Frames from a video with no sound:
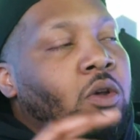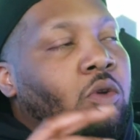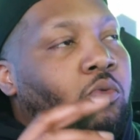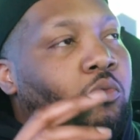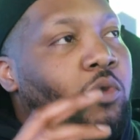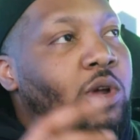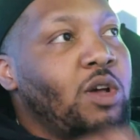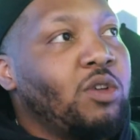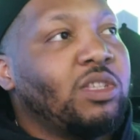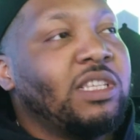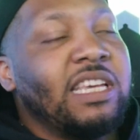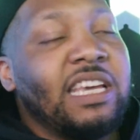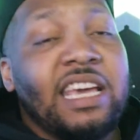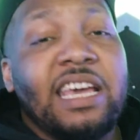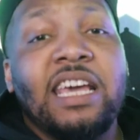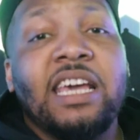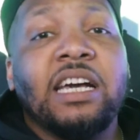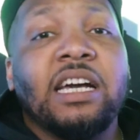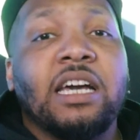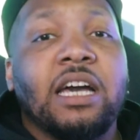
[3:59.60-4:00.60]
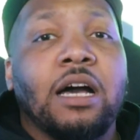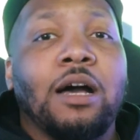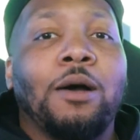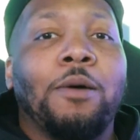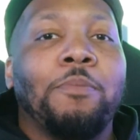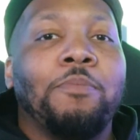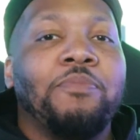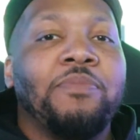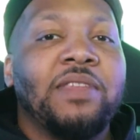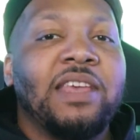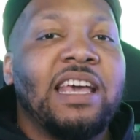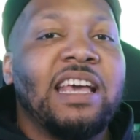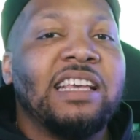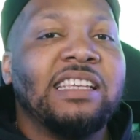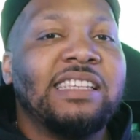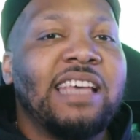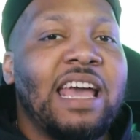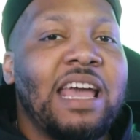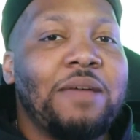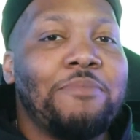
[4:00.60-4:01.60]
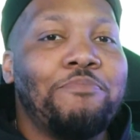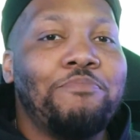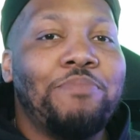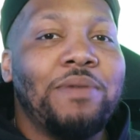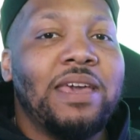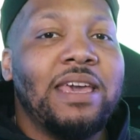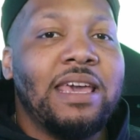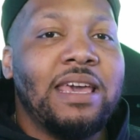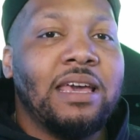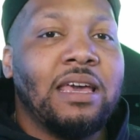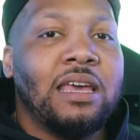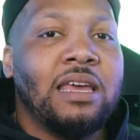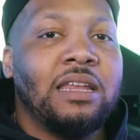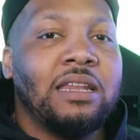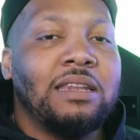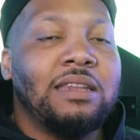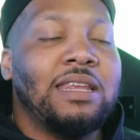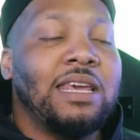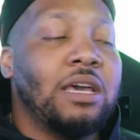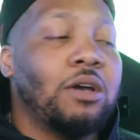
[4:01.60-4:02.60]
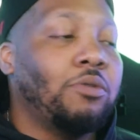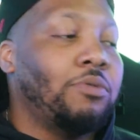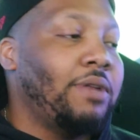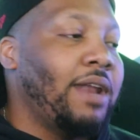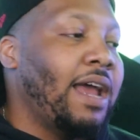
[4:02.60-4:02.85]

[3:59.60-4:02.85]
Realty Income is a big deal.